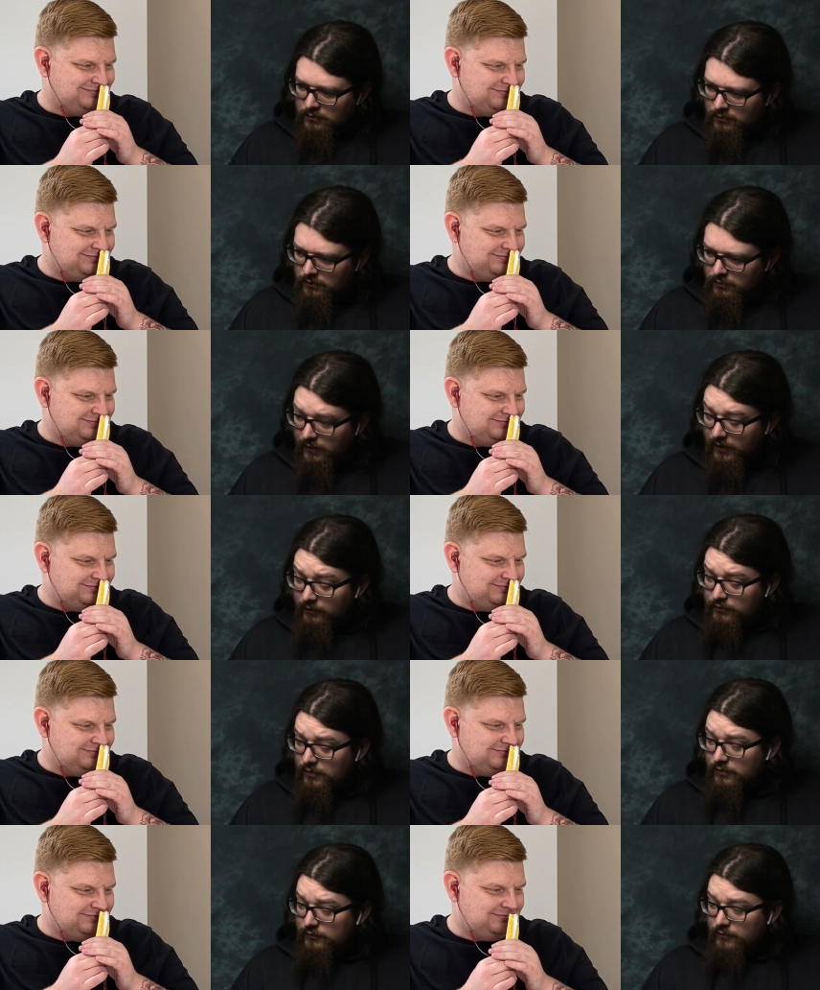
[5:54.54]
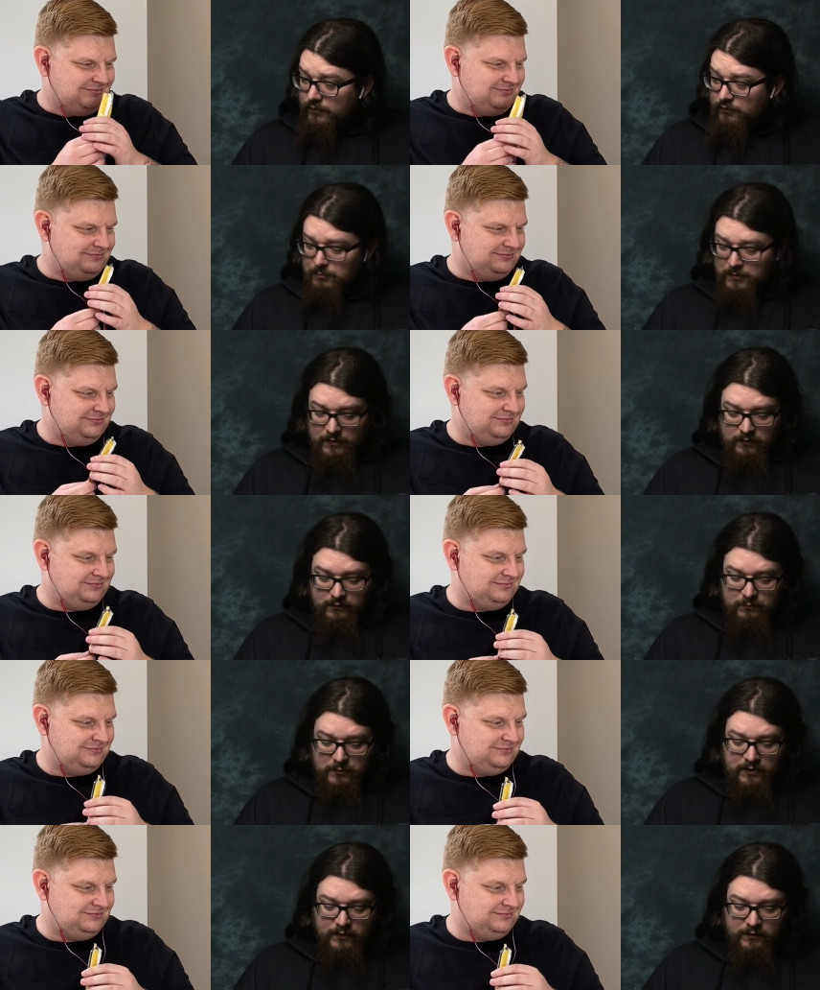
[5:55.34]
Speaker 1: Oh, I have got a voicemail as
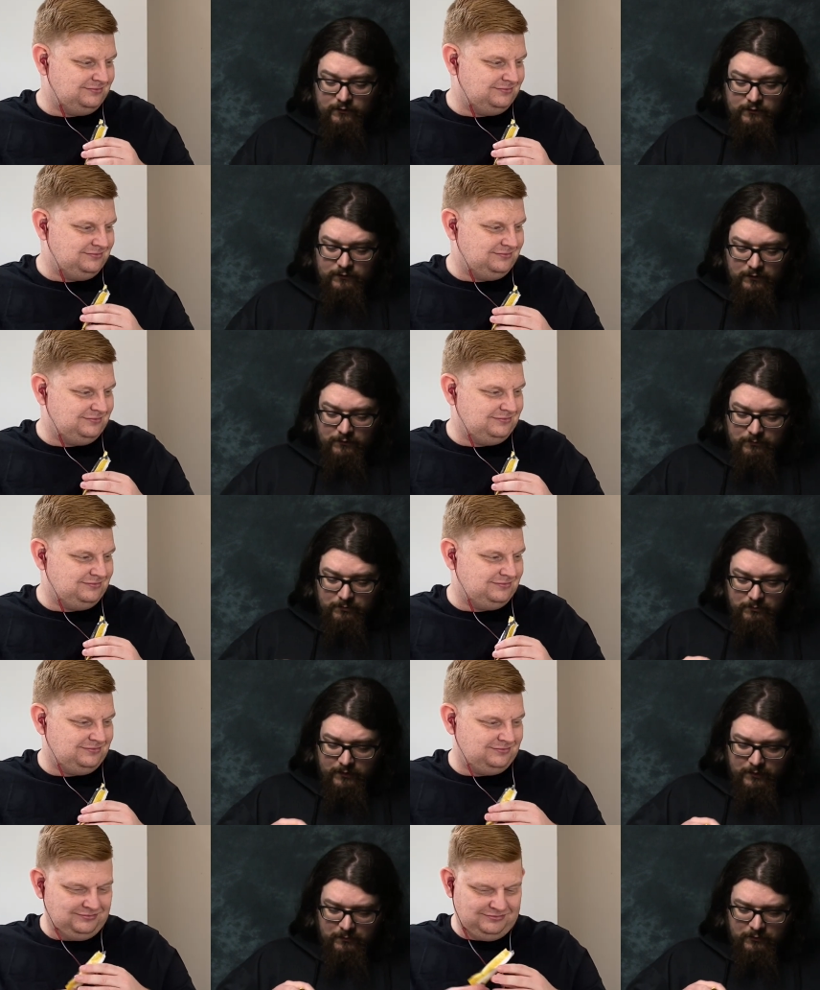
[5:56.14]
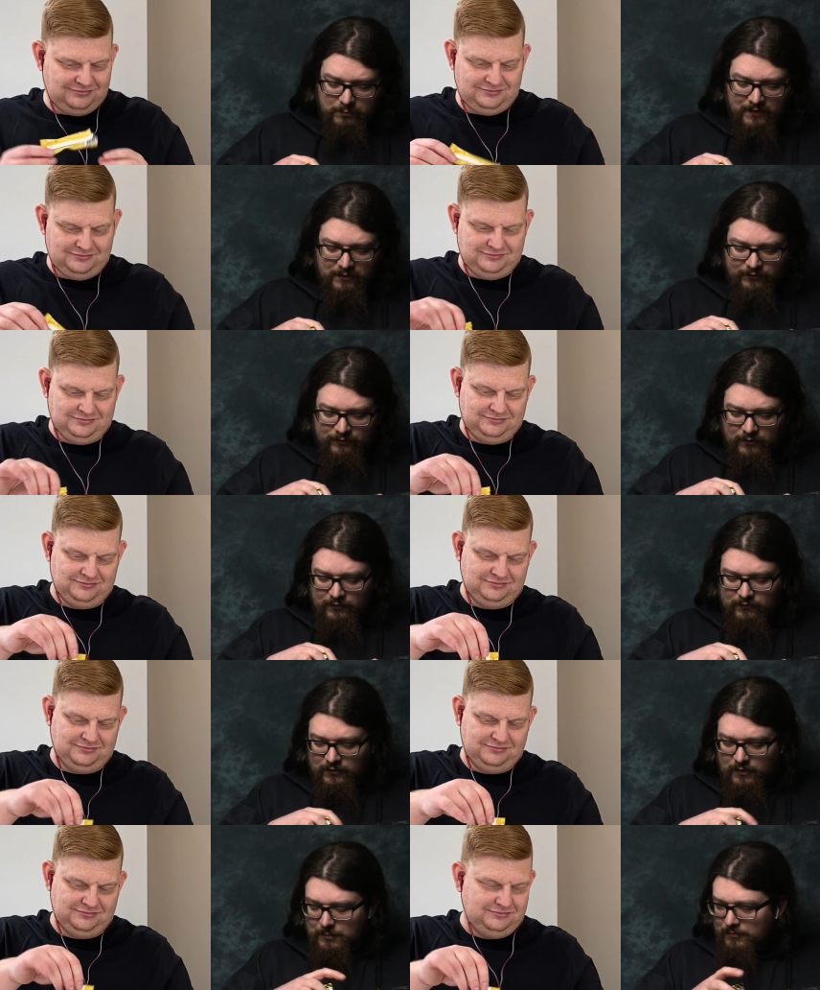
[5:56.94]
well. That must be the first
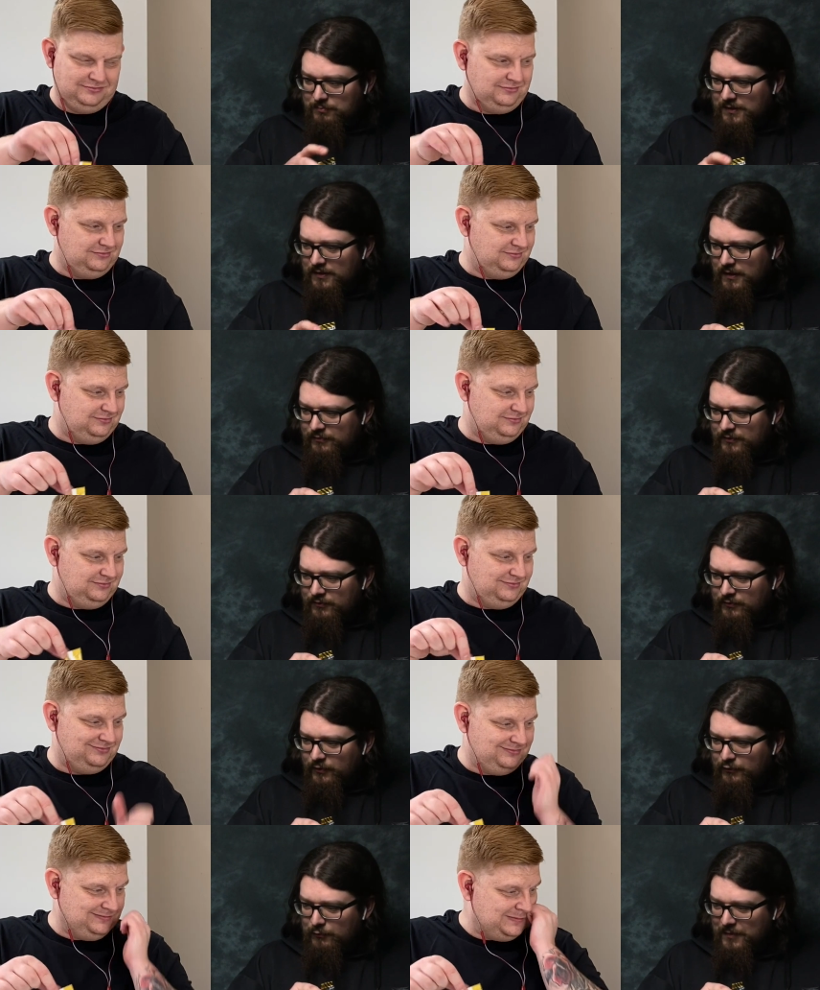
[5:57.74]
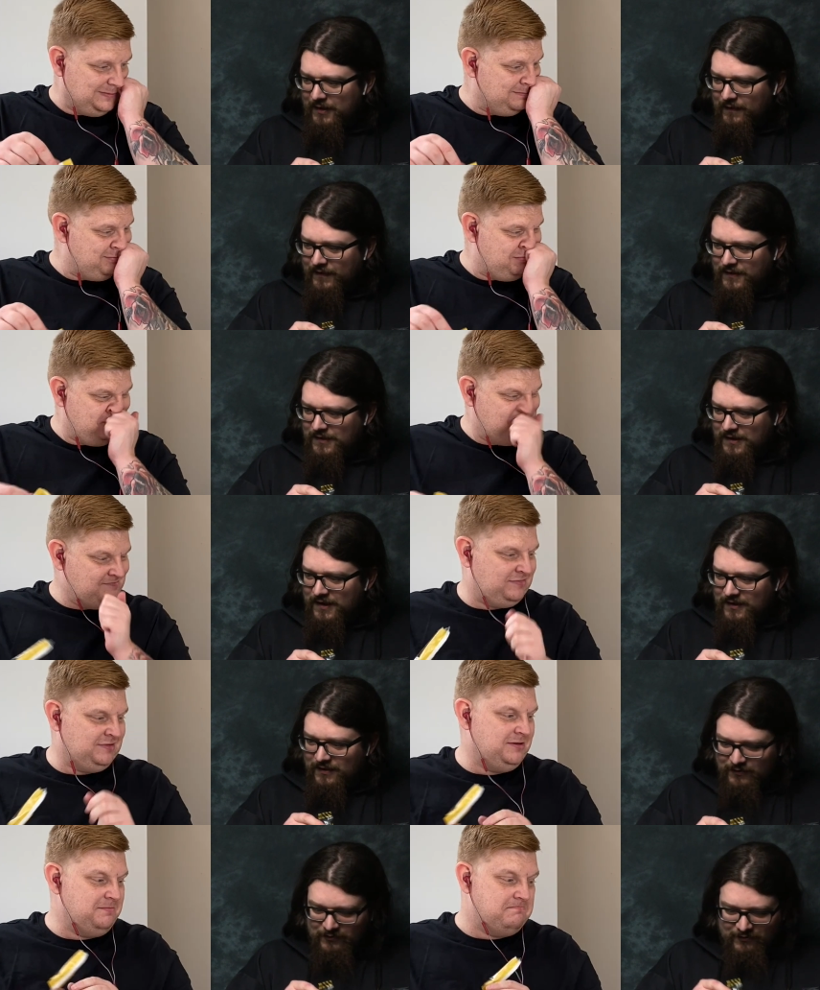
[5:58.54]
time I've been left a voicemail in
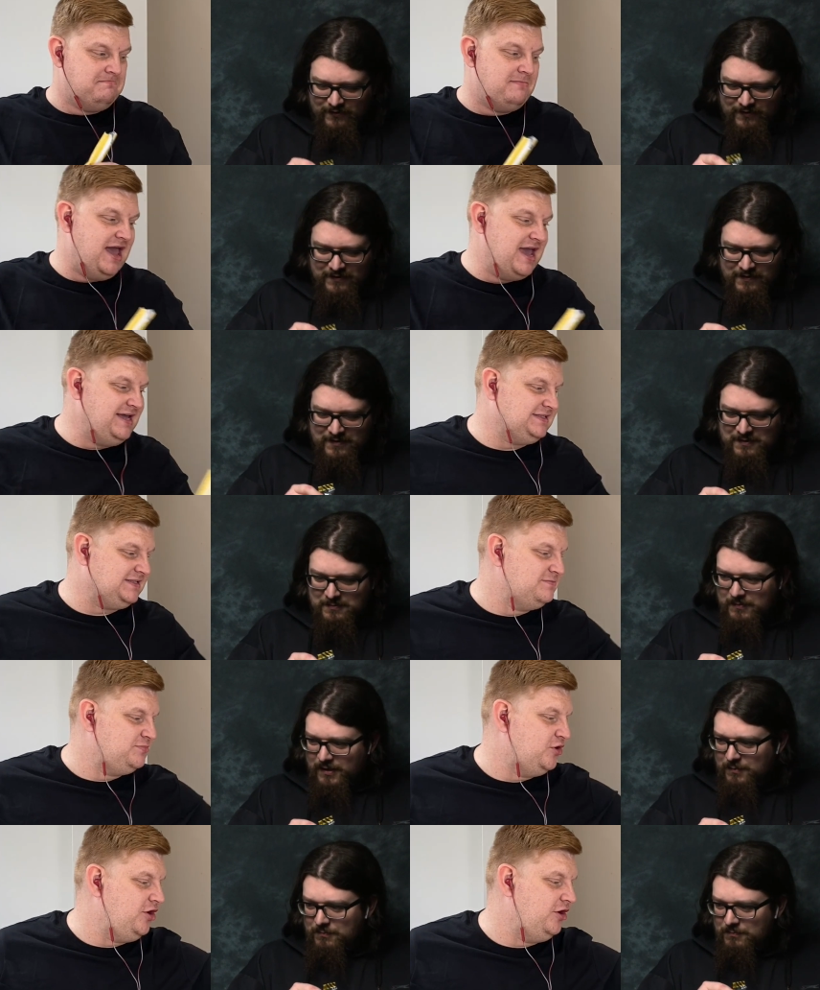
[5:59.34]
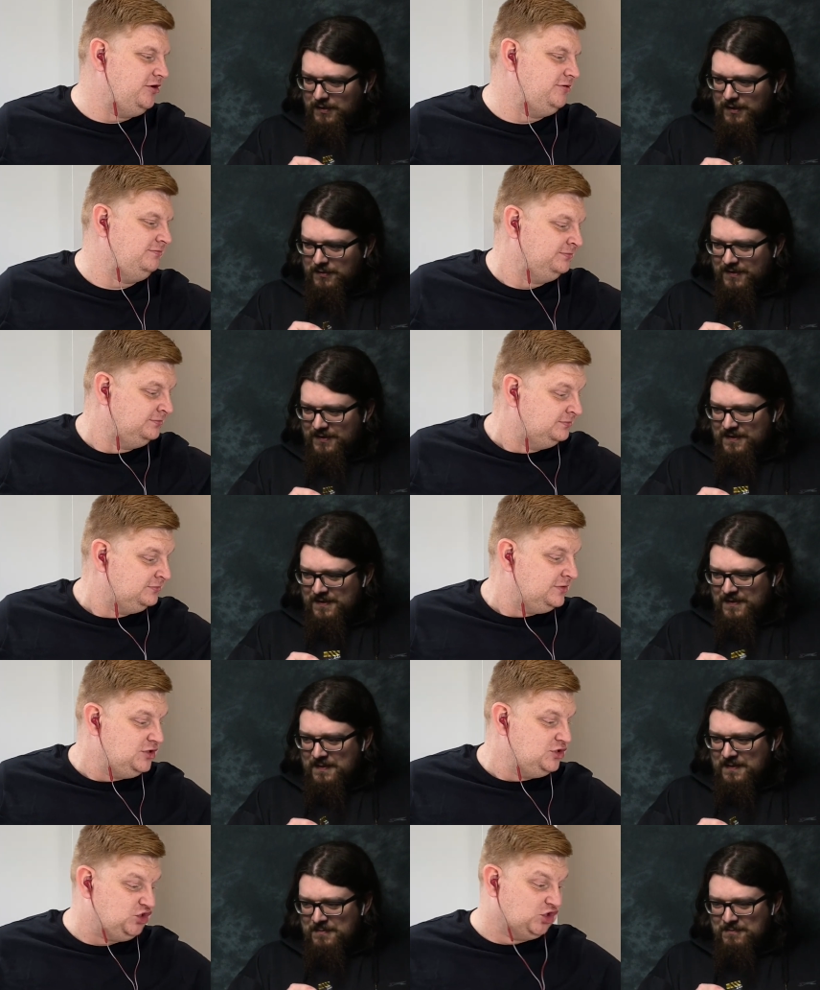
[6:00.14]
years.
Speaker 2: Mate, the bottom.
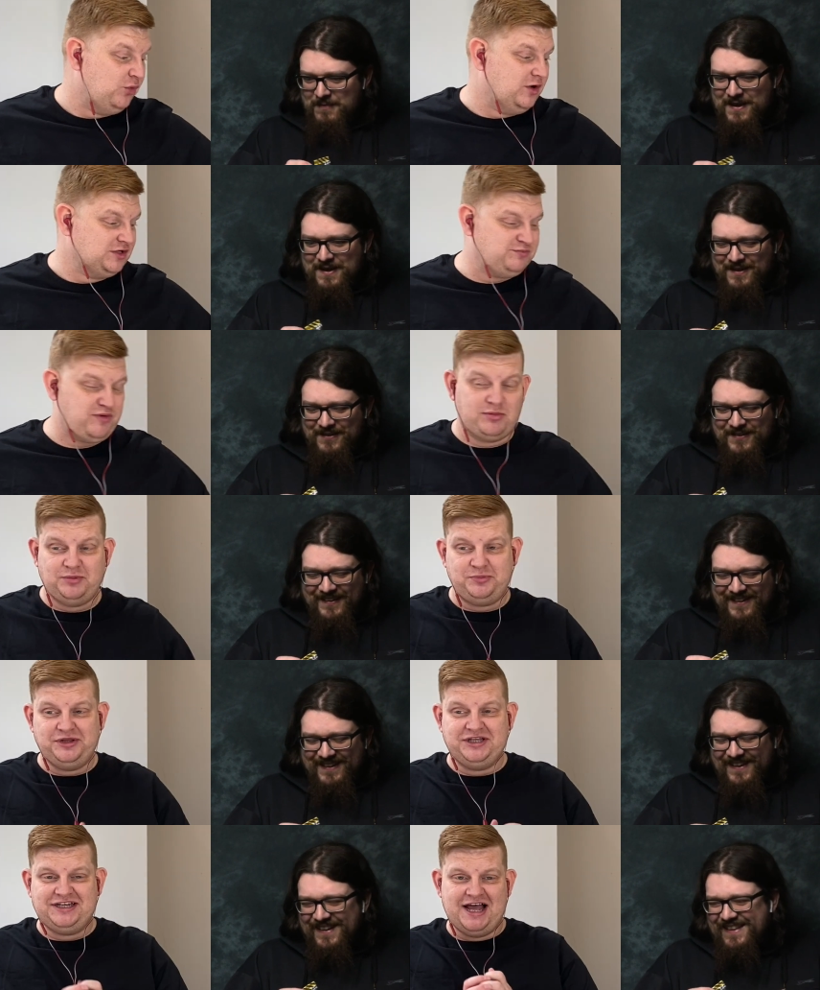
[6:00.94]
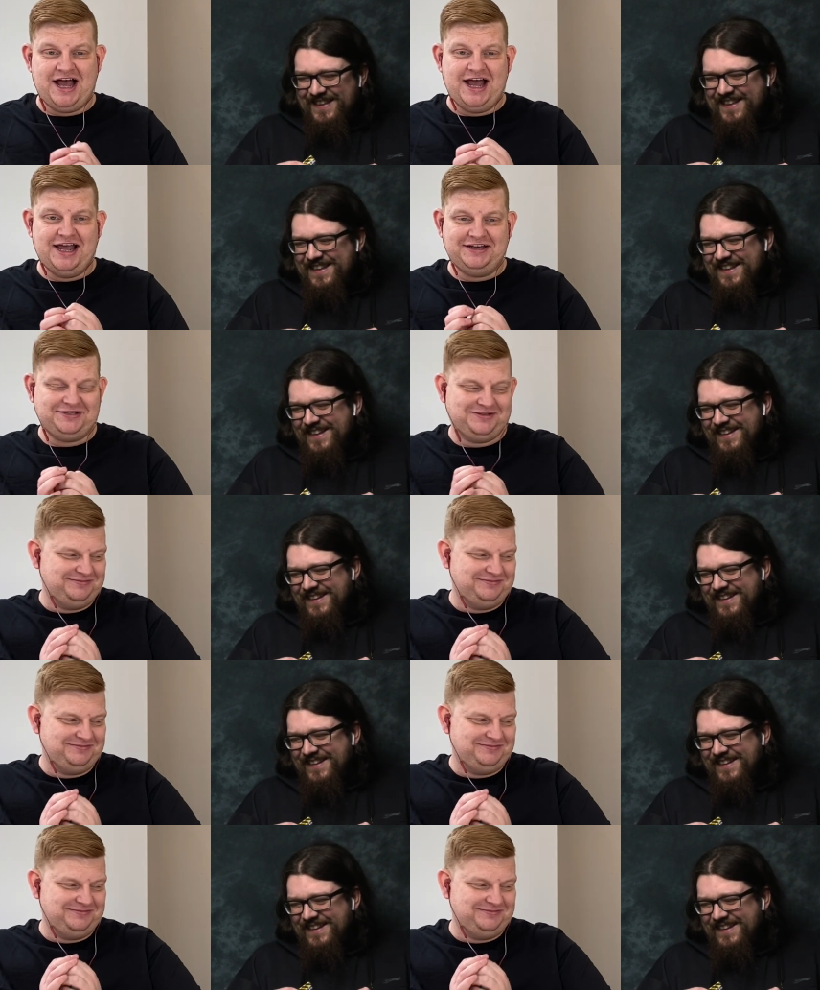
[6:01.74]
Someone probably died.